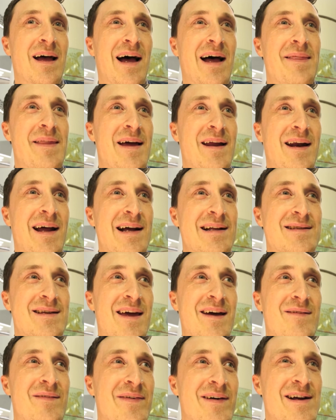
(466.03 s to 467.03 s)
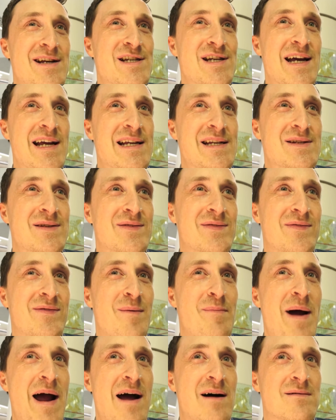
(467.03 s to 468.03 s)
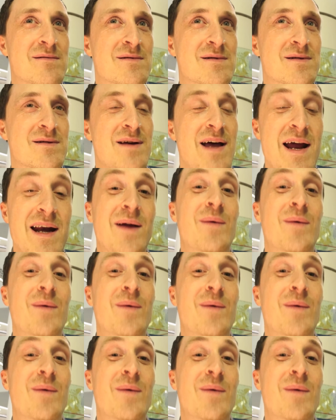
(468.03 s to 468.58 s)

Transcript: and then had to go and find change for £1.